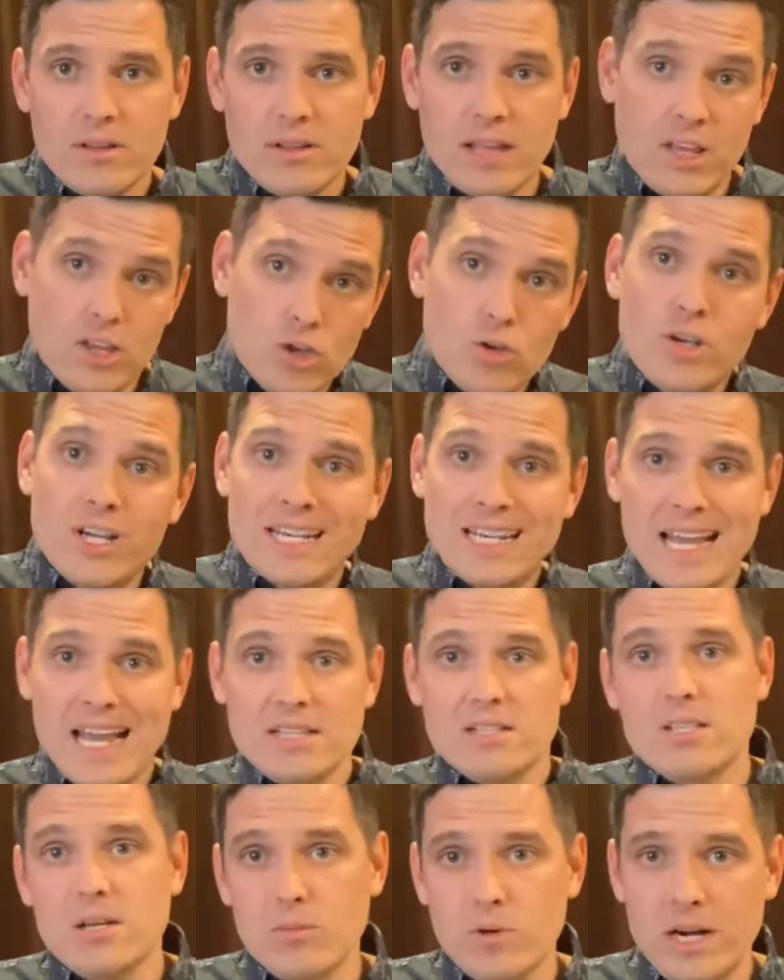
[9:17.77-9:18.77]
that you could
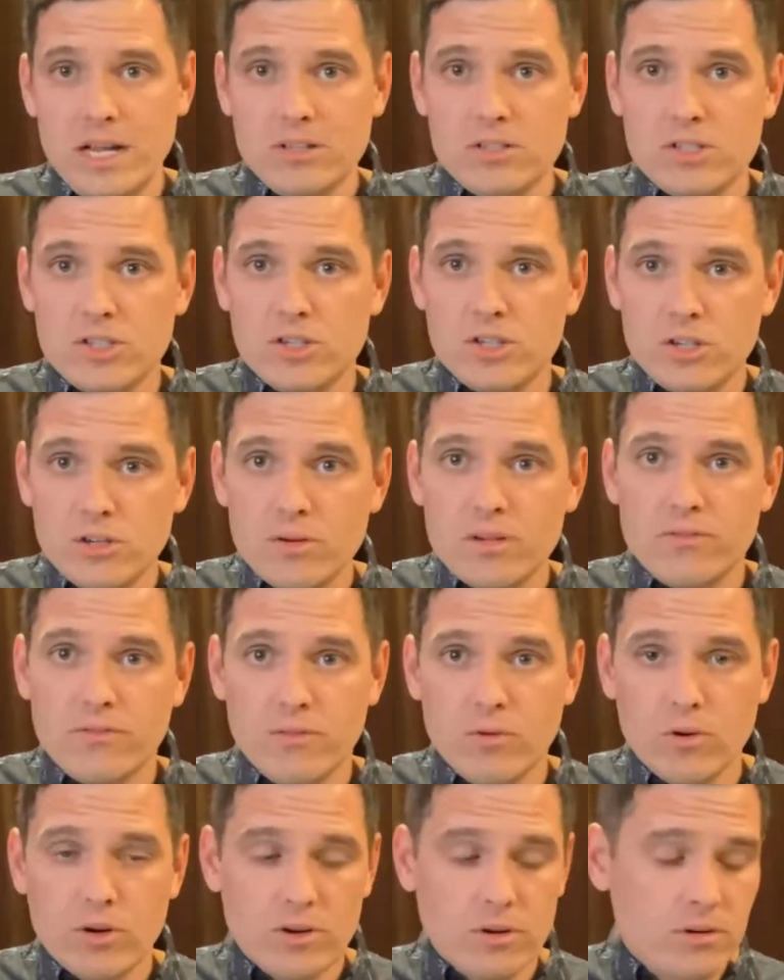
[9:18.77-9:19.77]
get someone else to do it
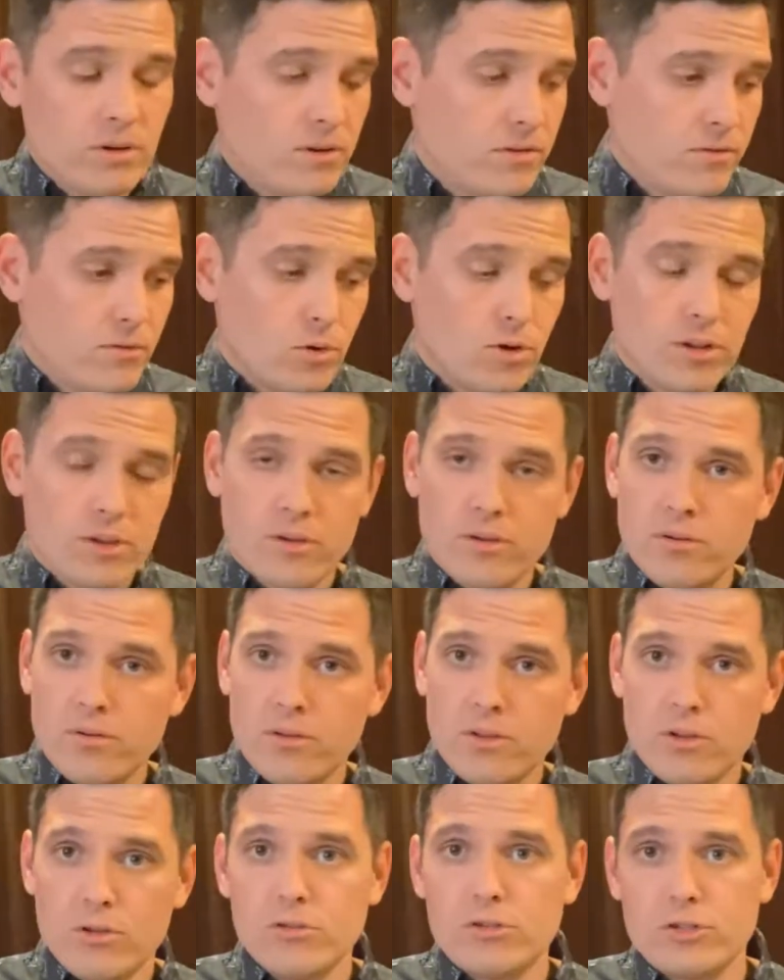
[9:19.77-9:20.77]
for for you,
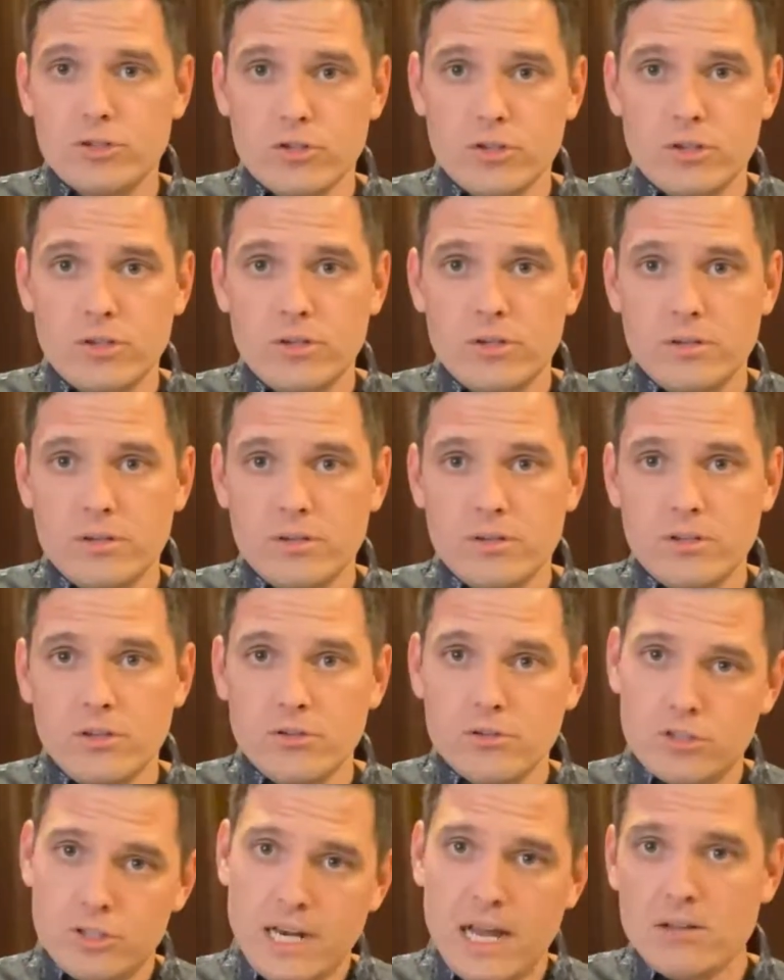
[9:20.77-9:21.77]
you should
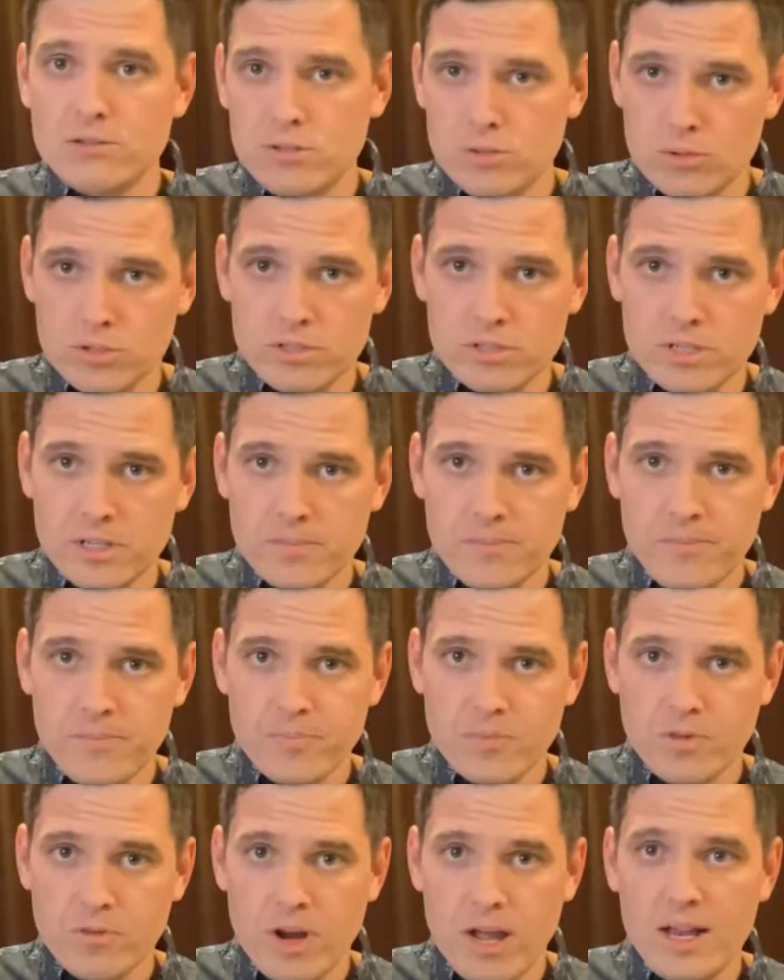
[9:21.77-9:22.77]
you should outsource it,
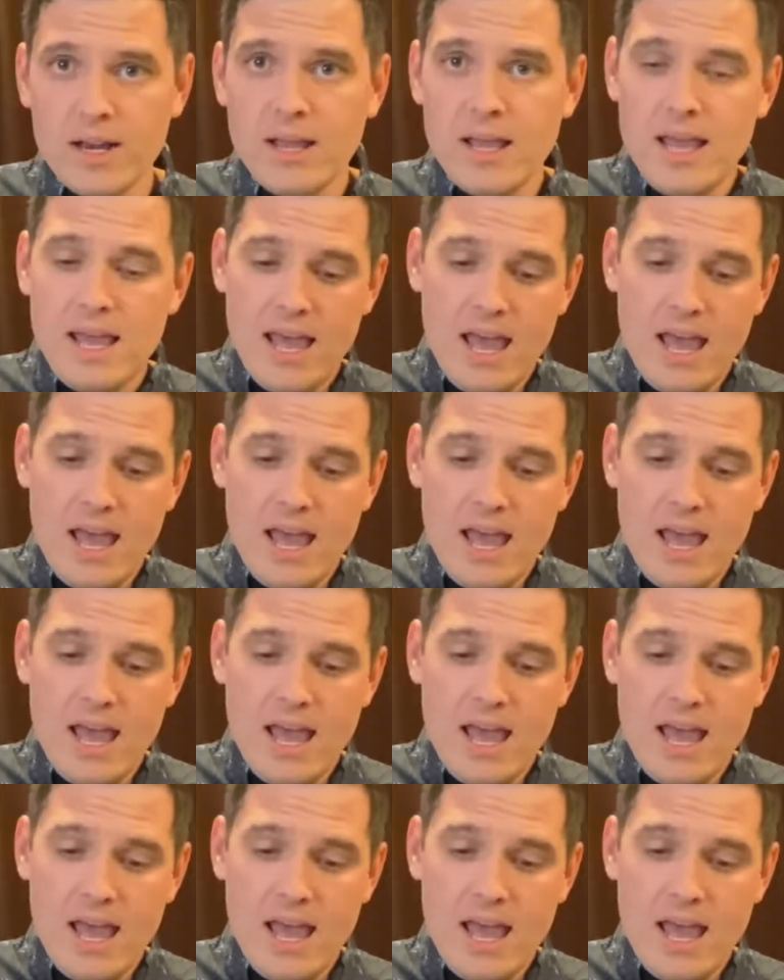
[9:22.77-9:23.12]
right?